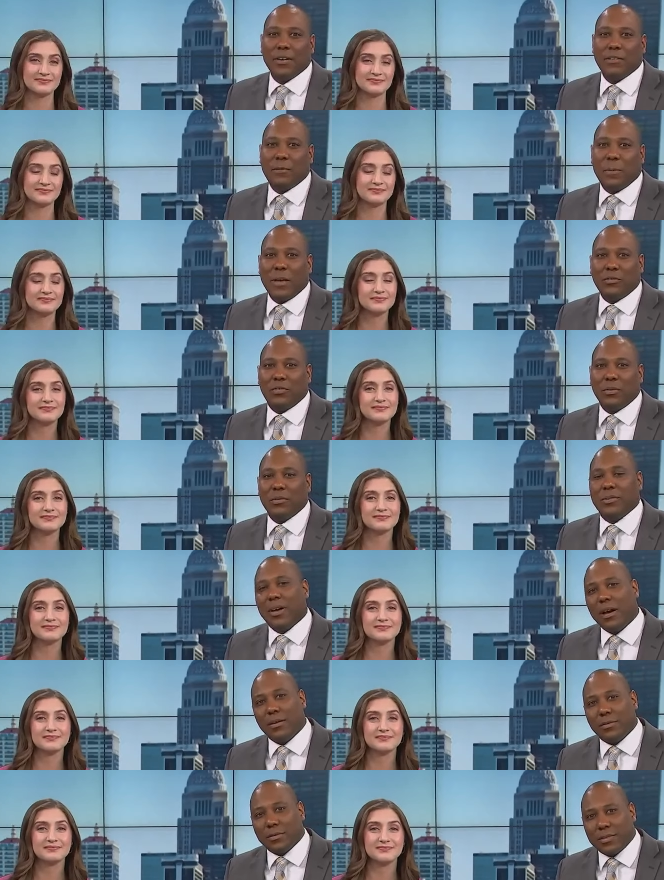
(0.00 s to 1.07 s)
Speaker 1: special
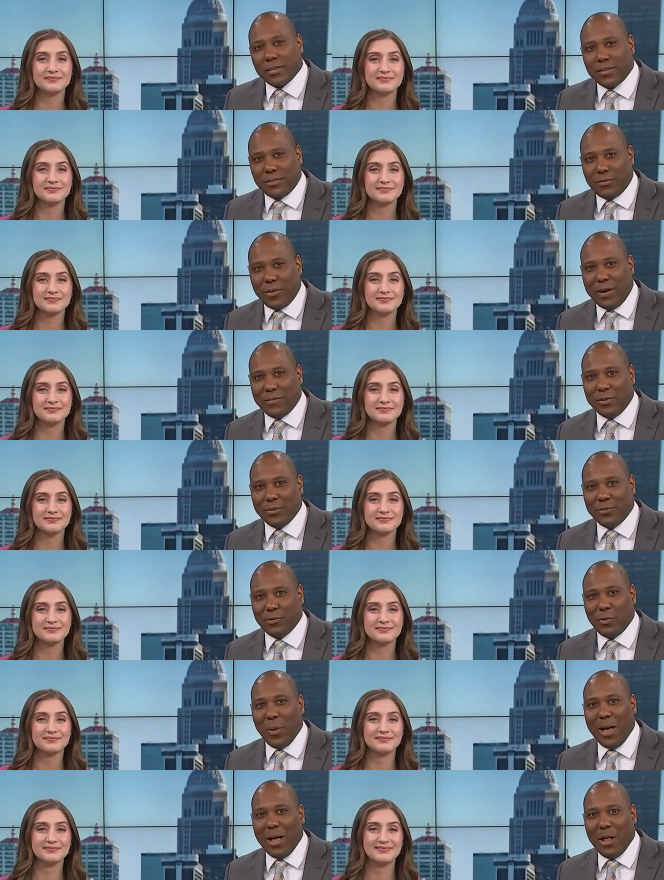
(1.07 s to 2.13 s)
goat traveled
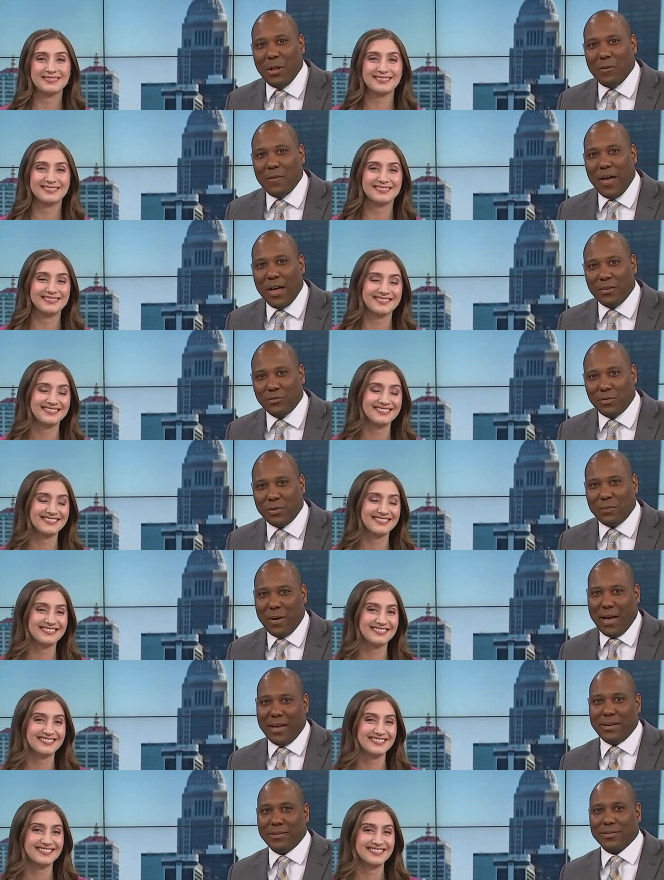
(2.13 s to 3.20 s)
twelve hundred
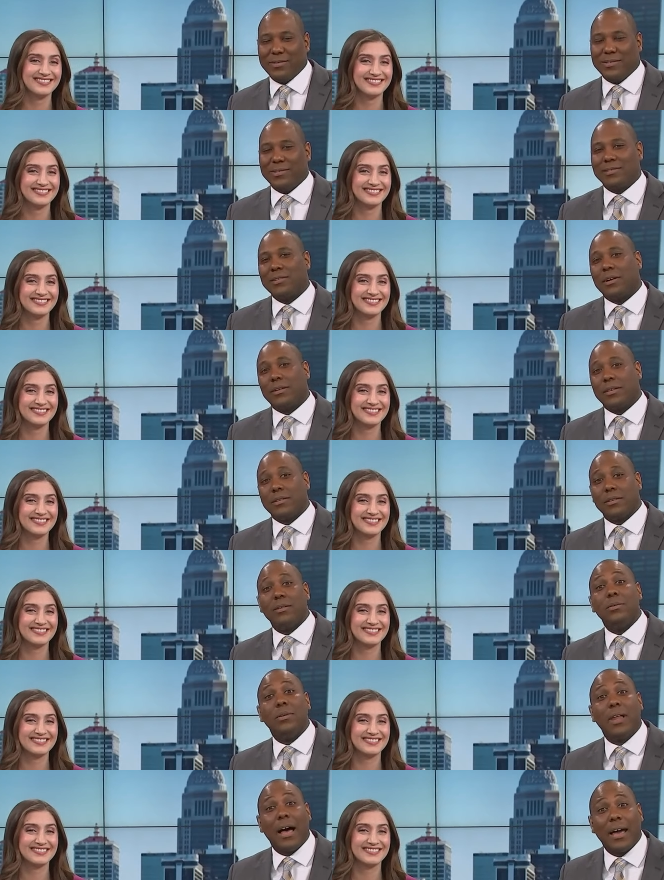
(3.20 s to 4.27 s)
miles to start a
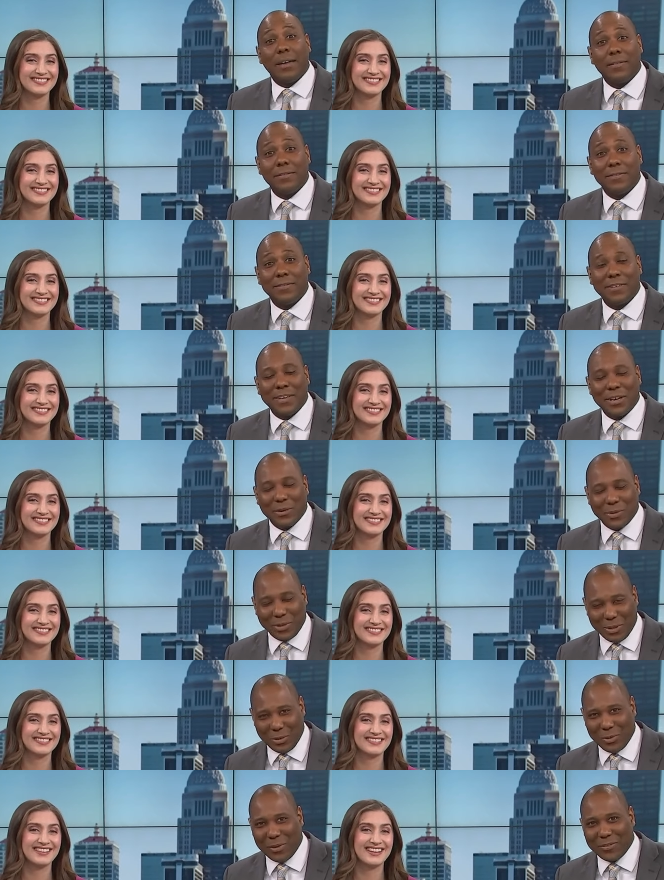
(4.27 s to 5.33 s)
new life here in
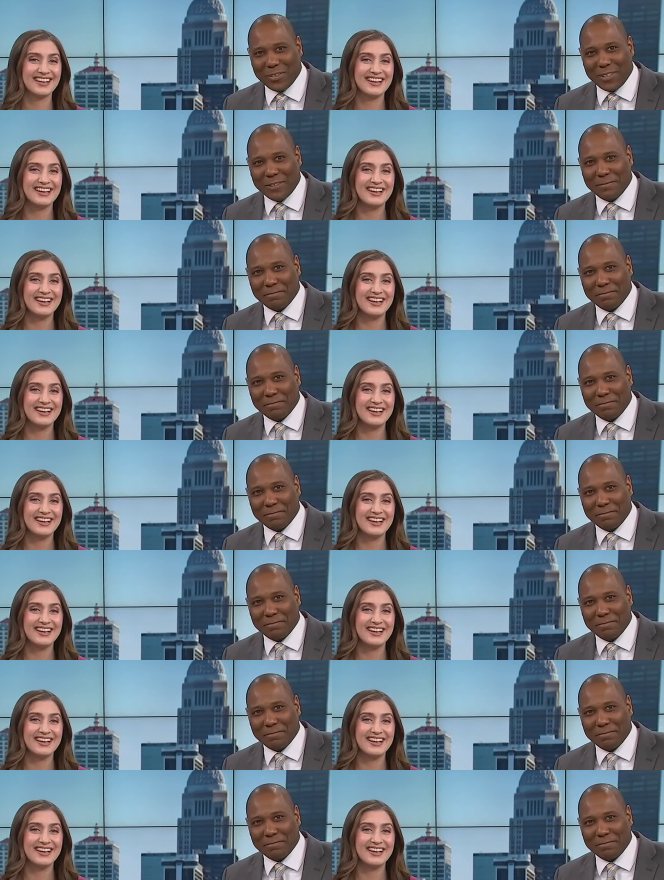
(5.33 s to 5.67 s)
Louisville.